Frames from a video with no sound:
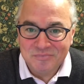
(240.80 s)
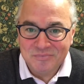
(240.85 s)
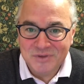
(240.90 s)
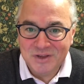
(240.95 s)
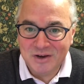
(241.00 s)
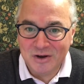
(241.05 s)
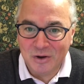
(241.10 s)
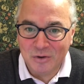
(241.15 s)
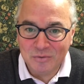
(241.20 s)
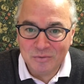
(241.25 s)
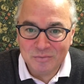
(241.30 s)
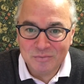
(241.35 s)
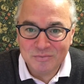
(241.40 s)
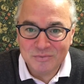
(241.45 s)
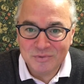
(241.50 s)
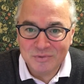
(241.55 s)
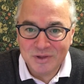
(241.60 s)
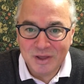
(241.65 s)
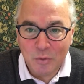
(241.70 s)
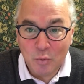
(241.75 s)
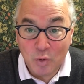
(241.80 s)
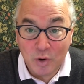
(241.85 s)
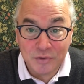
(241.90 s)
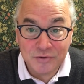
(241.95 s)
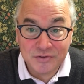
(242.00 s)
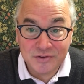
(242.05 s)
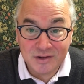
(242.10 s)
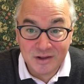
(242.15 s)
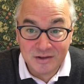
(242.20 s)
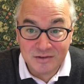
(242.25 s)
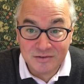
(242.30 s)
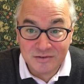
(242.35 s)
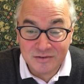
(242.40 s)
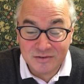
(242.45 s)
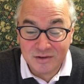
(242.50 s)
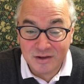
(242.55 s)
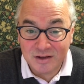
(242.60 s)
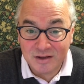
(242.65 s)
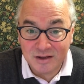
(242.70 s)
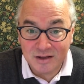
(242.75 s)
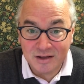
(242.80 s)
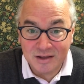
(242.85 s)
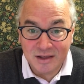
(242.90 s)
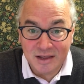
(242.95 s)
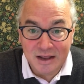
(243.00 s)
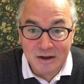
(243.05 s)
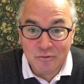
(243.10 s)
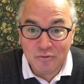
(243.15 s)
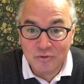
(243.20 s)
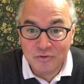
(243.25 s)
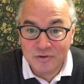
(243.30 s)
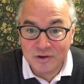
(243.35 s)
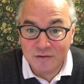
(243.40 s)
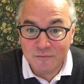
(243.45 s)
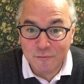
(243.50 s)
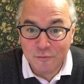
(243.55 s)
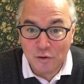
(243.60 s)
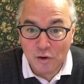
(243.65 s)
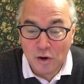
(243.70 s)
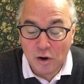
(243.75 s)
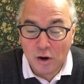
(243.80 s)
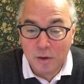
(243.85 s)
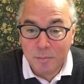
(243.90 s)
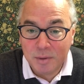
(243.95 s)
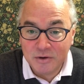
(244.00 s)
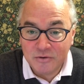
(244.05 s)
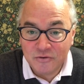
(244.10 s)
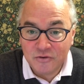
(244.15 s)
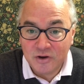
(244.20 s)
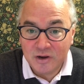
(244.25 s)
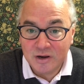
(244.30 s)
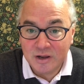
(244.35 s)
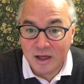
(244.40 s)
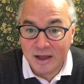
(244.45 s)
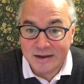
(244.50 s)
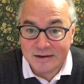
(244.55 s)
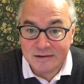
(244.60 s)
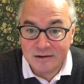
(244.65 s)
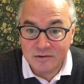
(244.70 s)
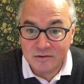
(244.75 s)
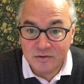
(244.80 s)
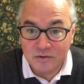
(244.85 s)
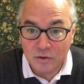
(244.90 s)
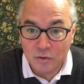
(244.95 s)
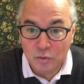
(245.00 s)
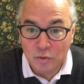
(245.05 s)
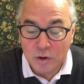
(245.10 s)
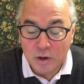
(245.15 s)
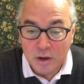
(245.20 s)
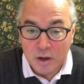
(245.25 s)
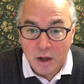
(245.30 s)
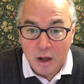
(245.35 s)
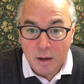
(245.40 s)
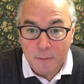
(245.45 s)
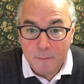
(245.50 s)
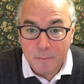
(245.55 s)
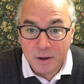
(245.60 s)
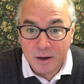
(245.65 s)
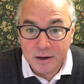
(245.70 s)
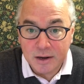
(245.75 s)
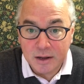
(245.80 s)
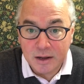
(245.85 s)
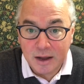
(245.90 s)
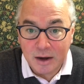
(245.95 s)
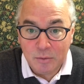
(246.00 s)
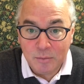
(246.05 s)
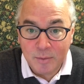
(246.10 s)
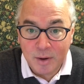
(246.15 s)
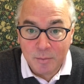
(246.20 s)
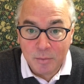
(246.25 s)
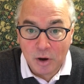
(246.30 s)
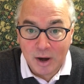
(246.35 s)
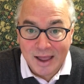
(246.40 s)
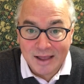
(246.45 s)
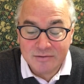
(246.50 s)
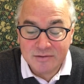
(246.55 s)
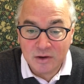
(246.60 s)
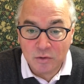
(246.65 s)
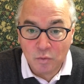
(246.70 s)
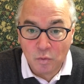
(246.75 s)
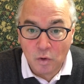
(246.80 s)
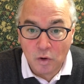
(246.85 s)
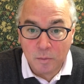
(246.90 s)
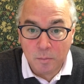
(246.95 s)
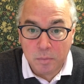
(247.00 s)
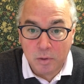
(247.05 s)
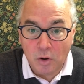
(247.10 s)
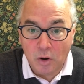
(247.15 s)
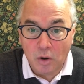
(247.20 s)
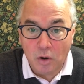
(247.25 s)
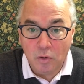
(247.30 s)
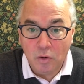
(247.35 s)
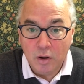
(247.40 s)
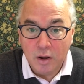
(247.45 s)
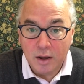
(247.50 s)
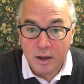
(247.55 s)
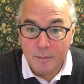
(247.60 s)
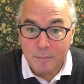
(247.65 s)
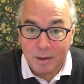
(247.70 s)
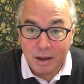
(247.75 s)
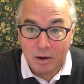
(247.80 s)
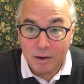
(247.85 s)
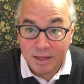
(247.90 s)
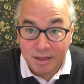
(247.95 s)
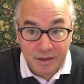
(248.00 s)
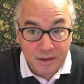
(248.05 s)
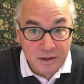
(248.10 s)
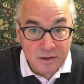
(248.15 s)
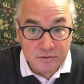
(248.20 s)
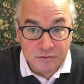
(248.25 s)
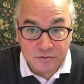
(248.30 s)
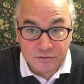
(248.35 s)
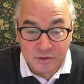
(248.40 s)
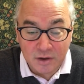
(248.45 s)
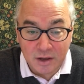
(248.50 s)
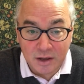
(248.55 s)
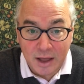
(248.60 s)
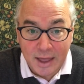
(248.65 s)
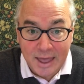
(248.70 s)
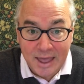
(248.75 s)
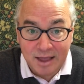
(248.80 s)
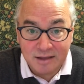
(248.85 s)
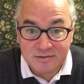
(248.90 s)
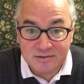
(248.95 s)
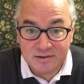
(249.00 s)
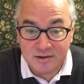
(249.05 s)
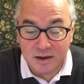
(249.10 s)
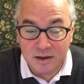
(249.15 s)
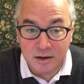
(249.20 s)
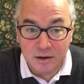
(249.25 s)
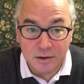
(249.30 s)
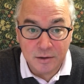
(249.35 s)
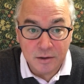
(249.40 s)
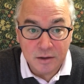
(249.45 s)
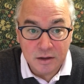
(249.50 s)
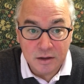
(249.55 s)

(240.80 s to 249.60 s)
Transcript: it wasn't as interesting for her, but she liked it too. But I remember asking Ron Paul about his essay.